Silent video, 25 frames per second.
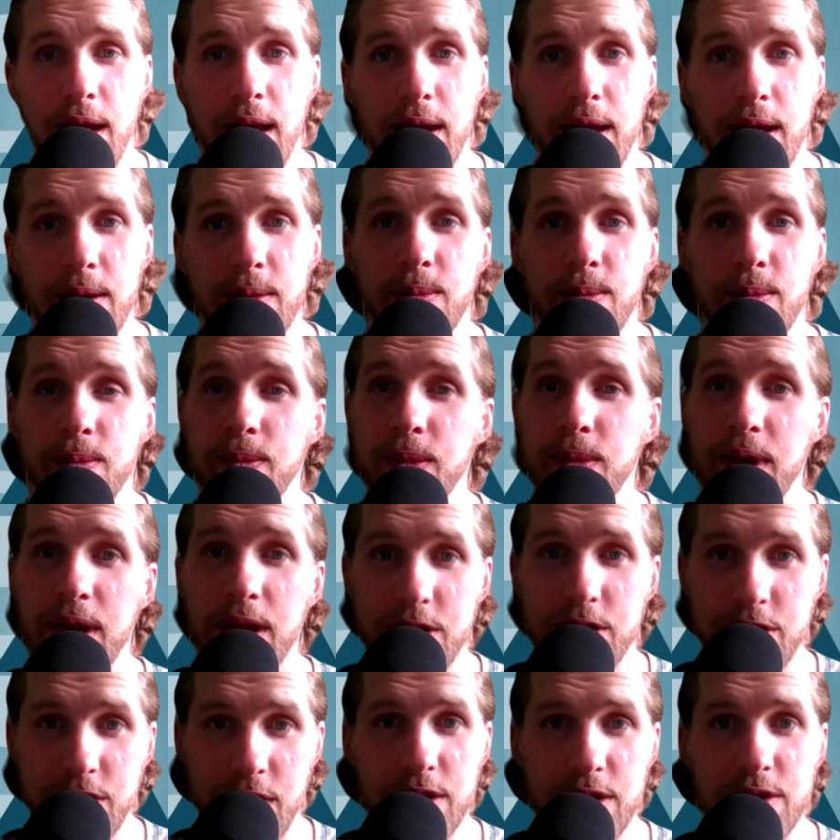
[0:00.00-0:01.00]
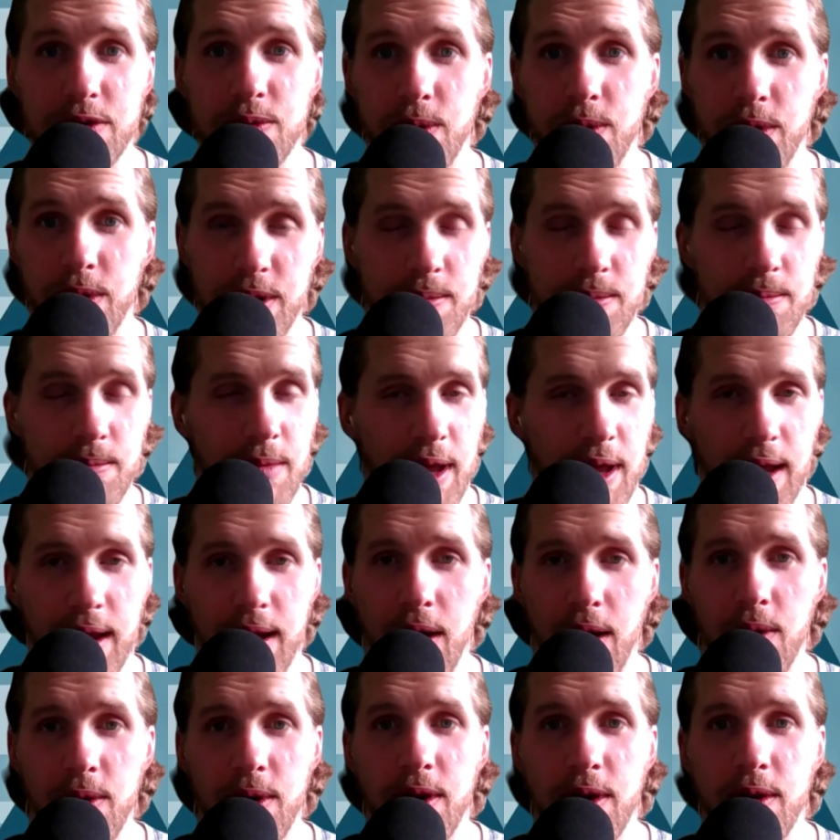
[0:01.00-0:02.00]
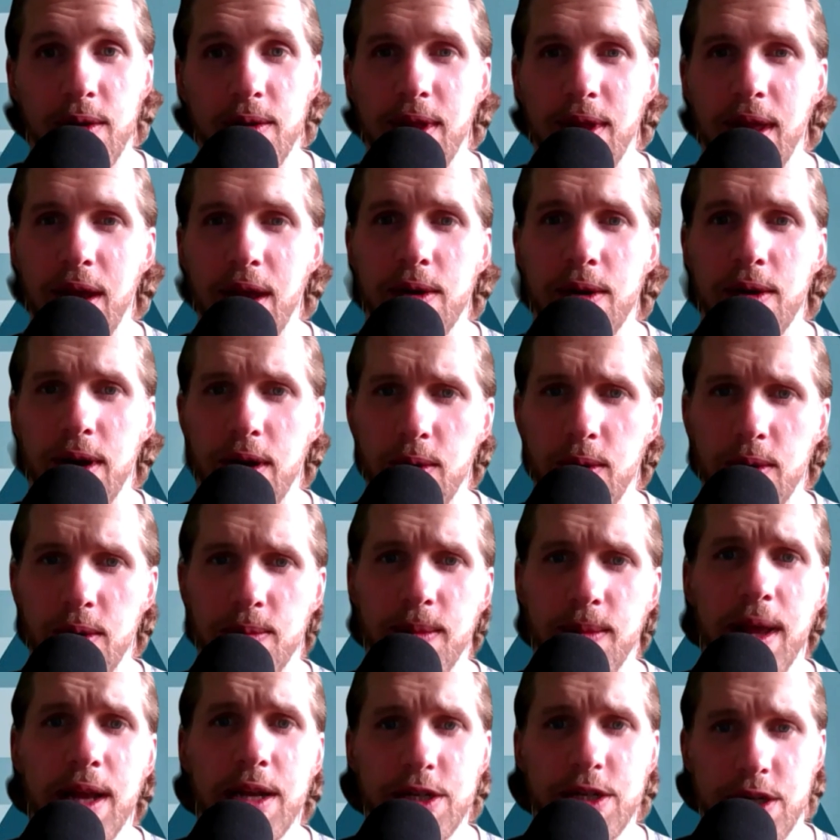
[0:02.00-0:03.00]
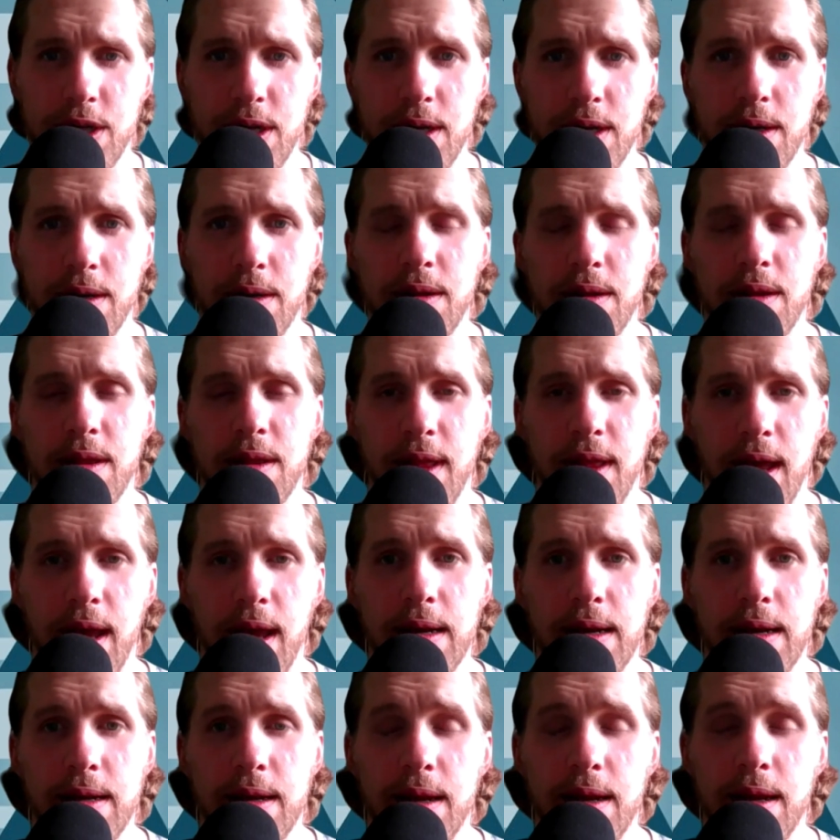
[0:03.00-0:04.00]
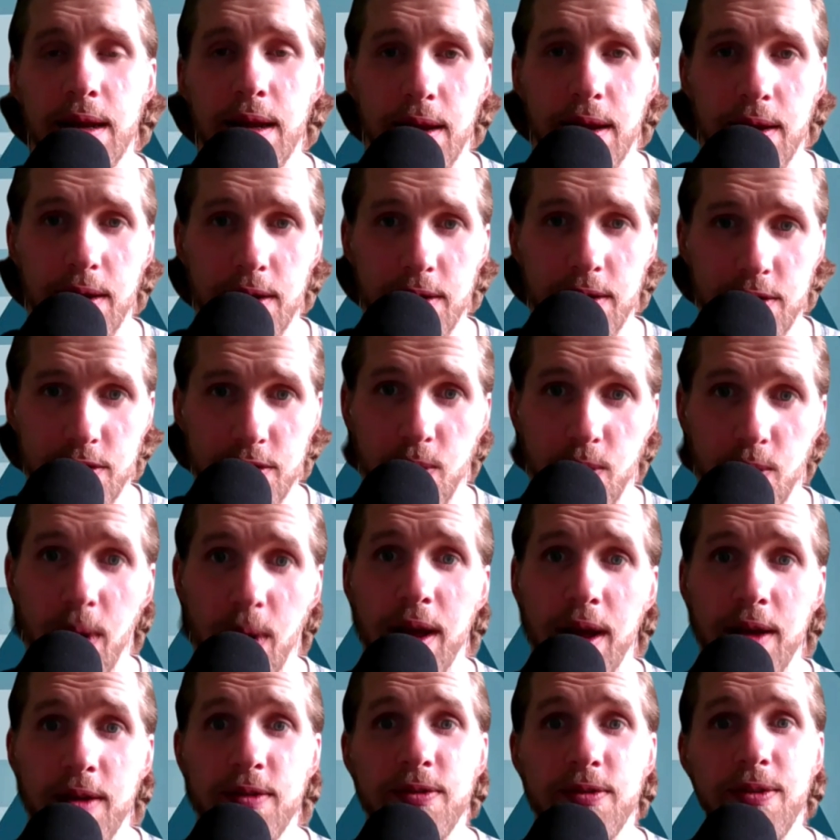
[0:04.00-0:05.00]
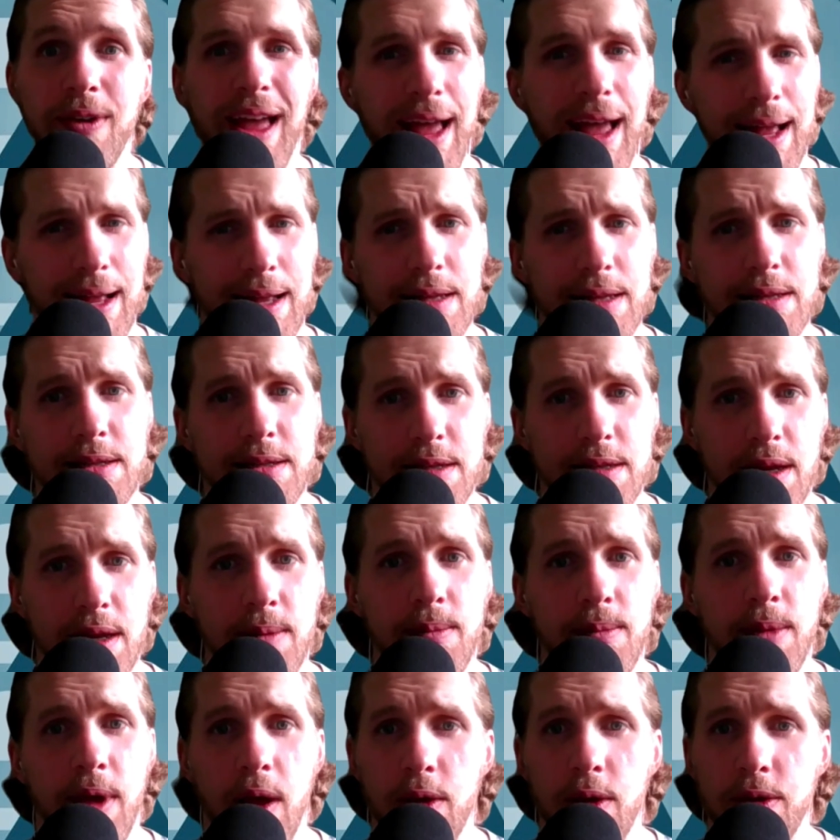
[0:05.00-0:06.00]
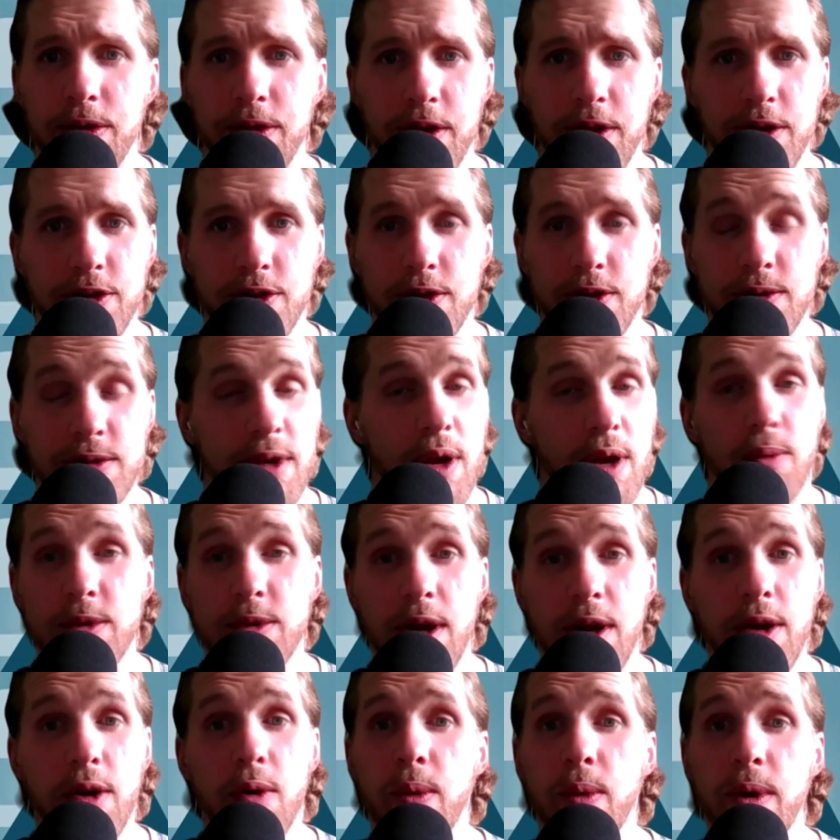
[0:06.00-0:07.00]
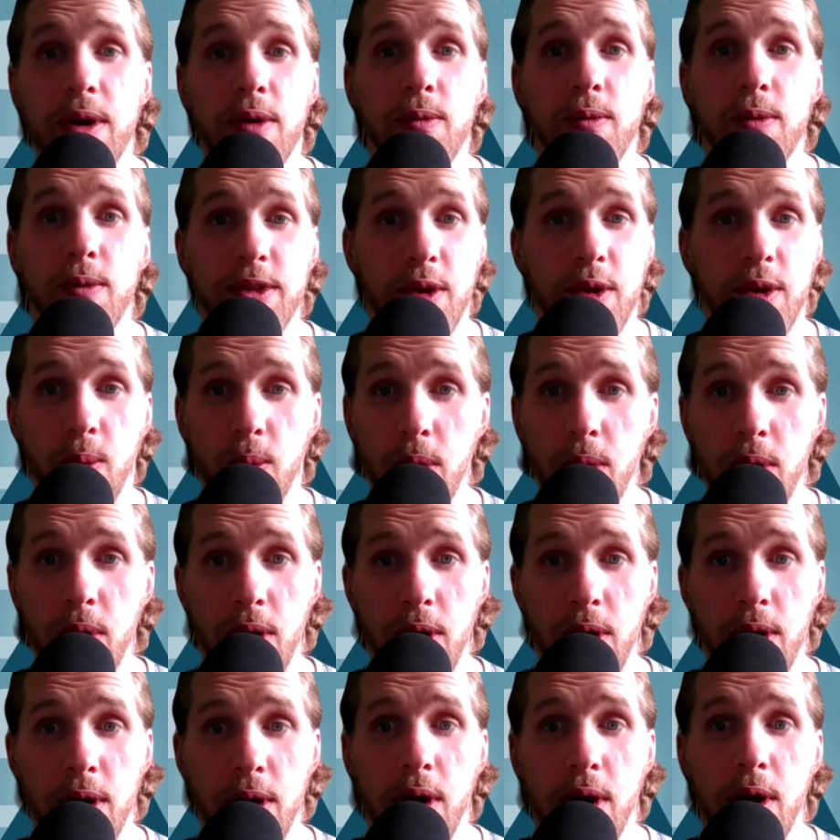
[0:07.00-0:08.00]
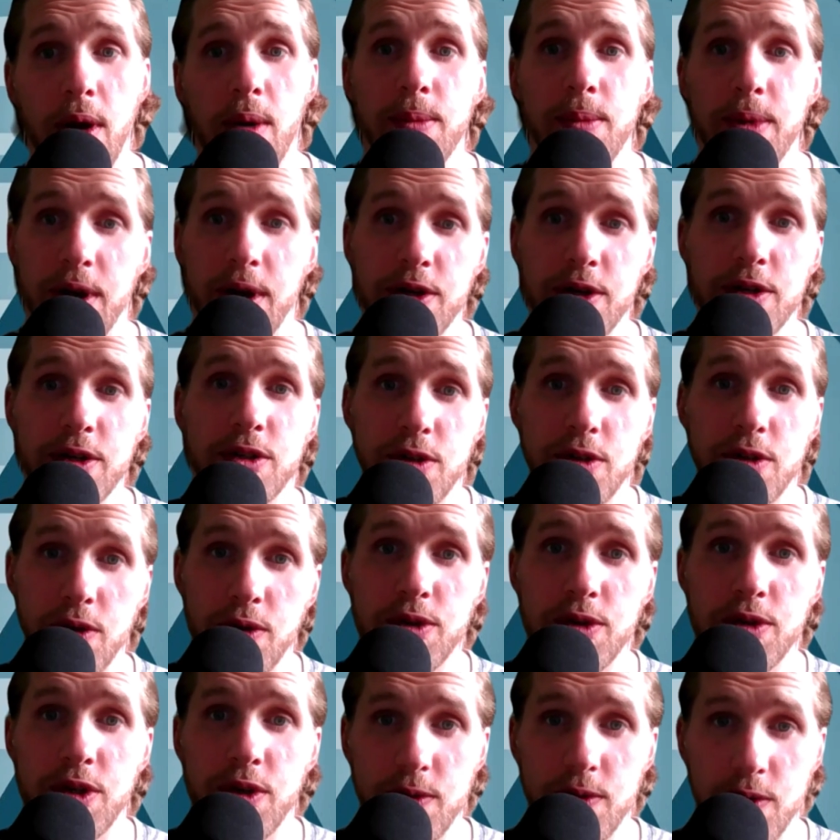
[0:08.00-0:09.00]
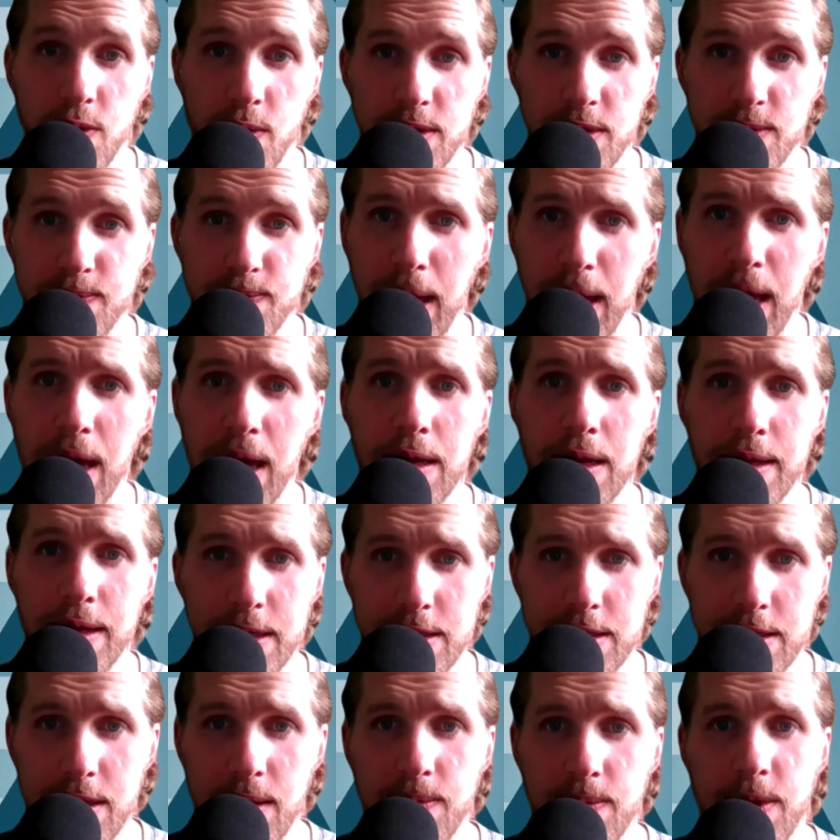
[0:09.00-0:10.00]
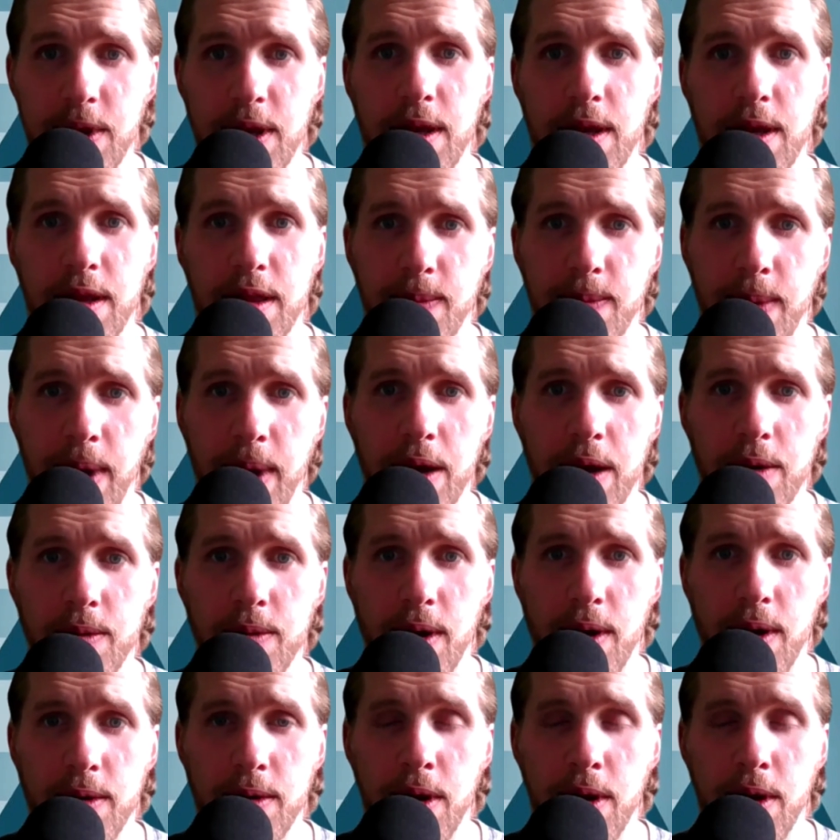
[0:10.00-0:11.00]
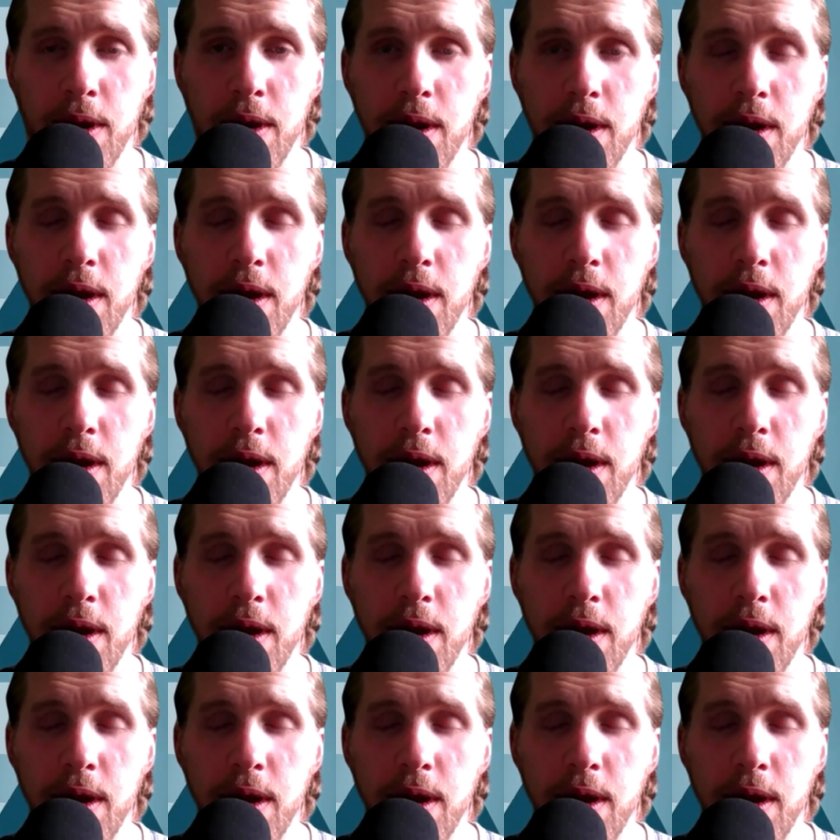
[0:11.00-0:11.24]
And me and Jace would hang out here and there, and he would mention that his wife had some health issues. I was unaware of what they were, but I just knew she was always battling something in the background.